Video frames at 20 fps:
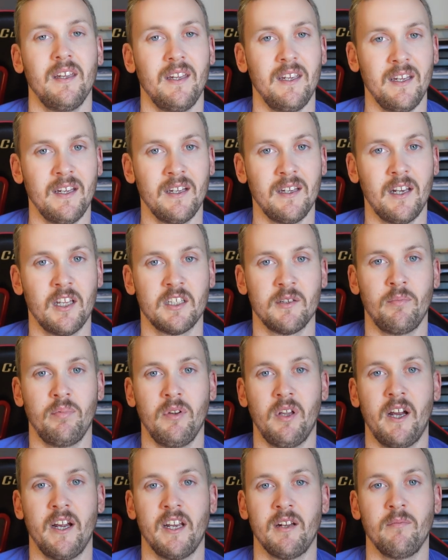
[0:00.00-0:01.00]
And it's
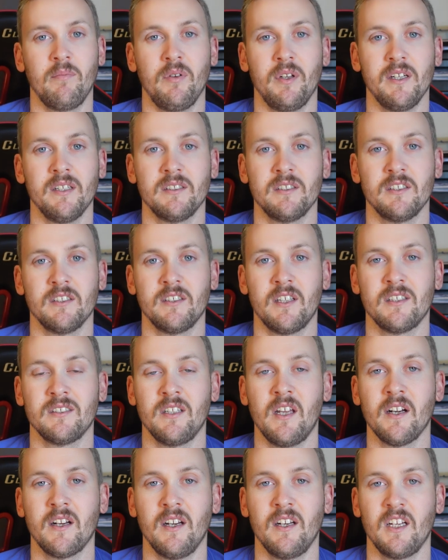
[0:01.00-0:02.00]
applied in places that's
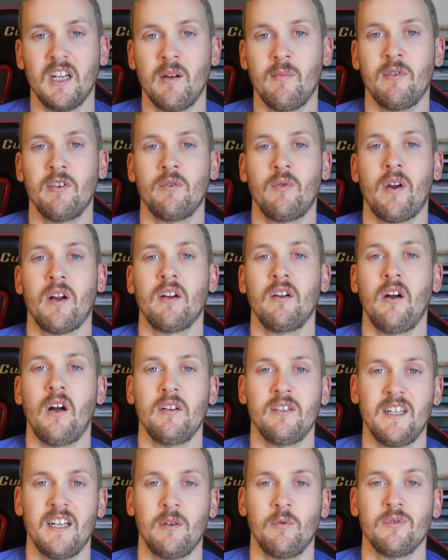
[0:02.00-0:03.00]
not going to come in direct
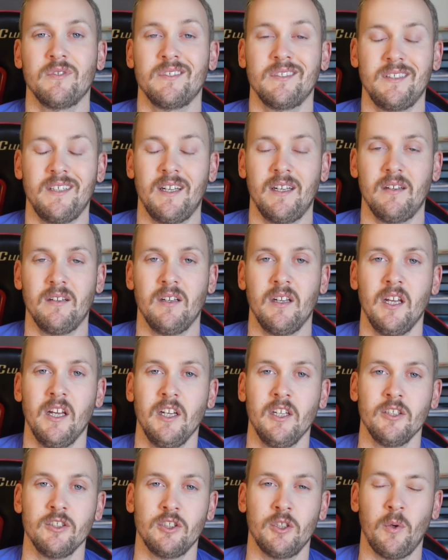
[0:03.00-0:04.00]
contact with skin
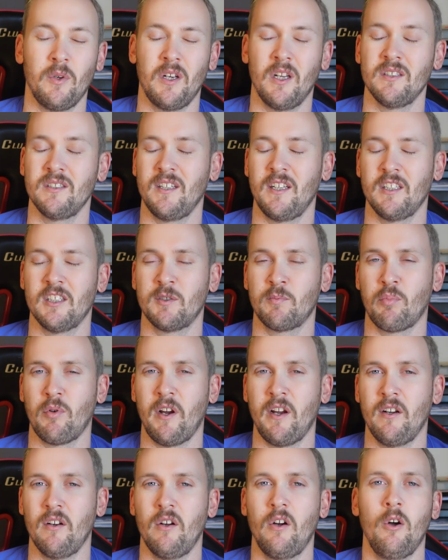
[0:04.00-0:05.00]
so it doesn't get
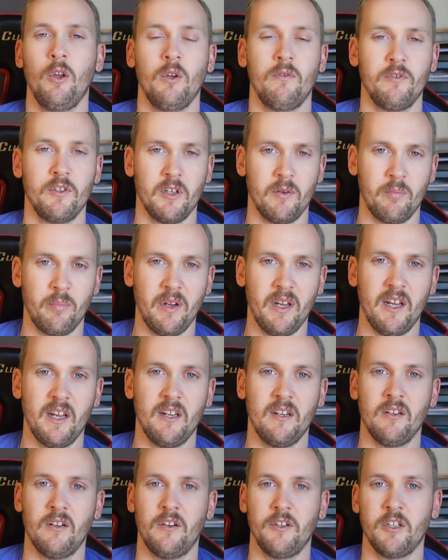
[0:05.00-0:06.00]
sprayed all over your
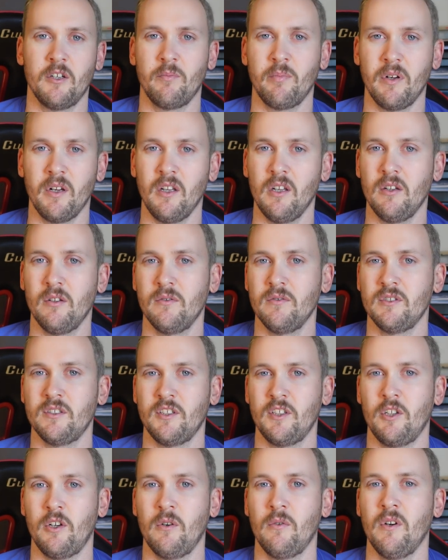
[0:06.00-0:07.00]
bed, on your pillows,
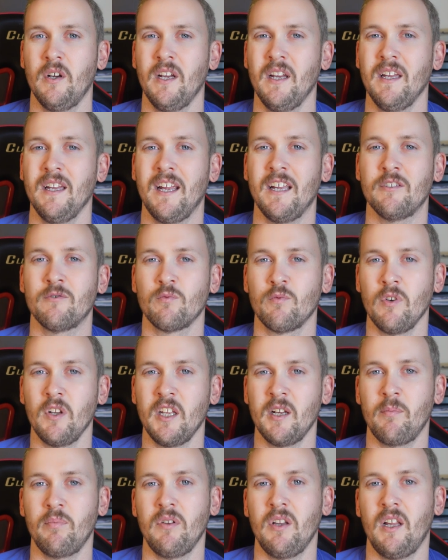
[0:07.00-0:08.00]
you know. It's
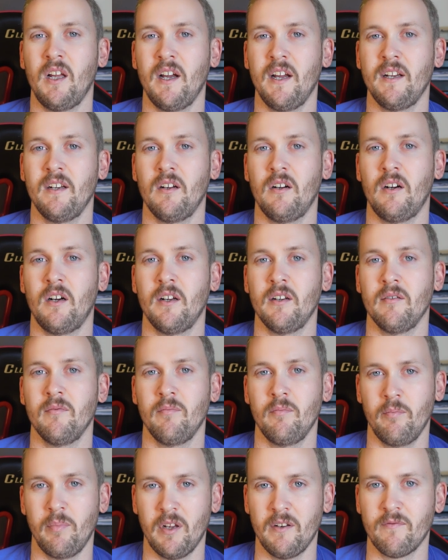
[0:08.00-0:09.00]
really applied on
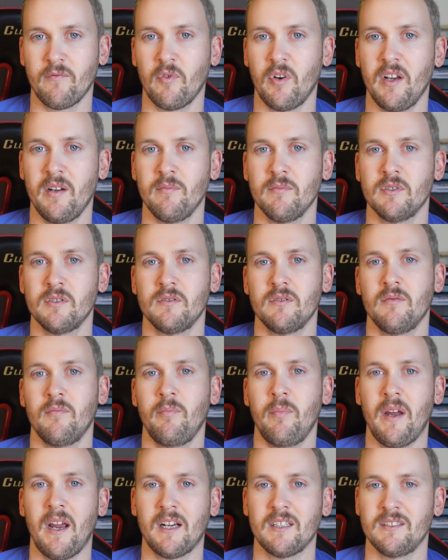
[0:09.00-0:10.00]
bed frames,
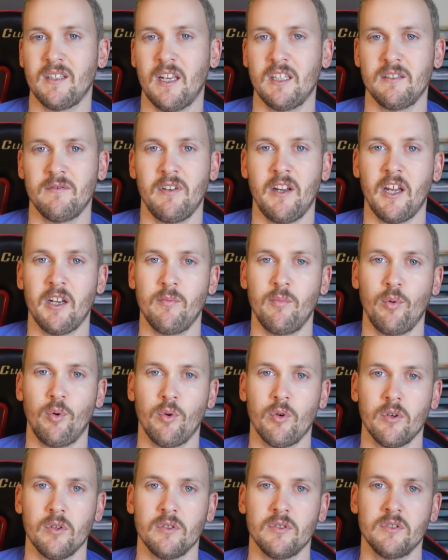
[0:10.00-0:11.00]
back sides of
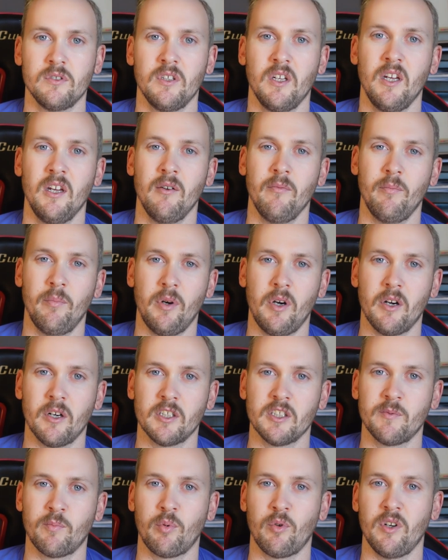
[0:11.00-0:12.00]
headboards,
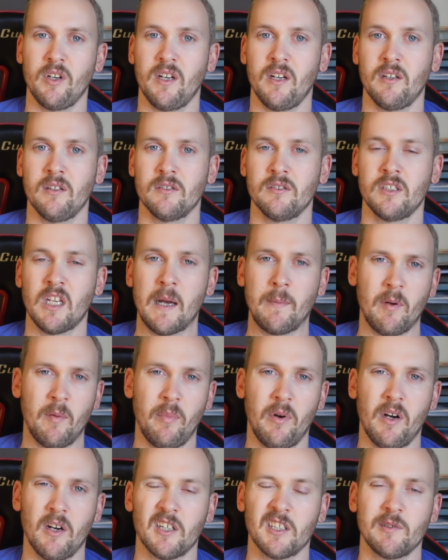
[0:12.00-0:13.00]
box springs, top of
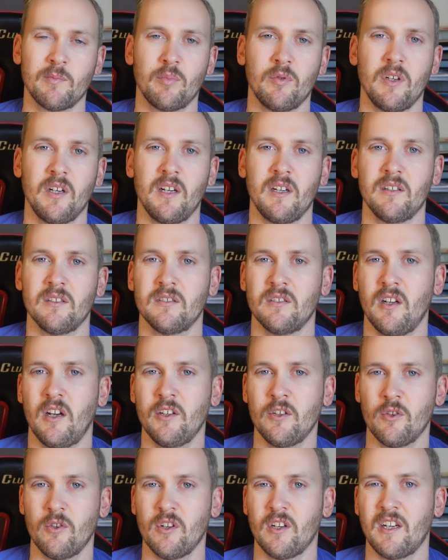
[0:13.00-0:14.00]
box springs,
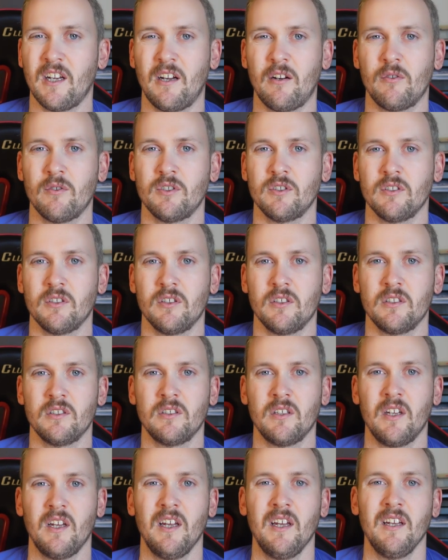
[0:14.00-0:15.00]
under the
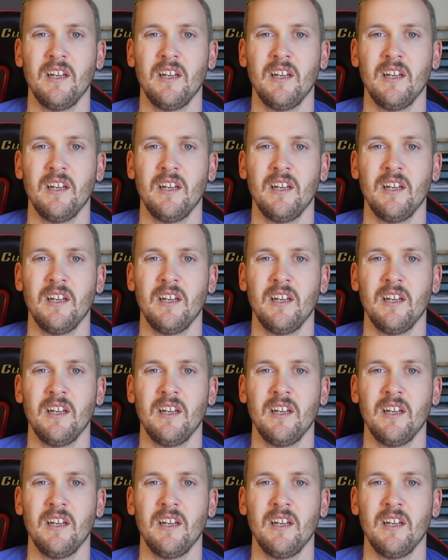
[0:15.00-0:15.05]
couches,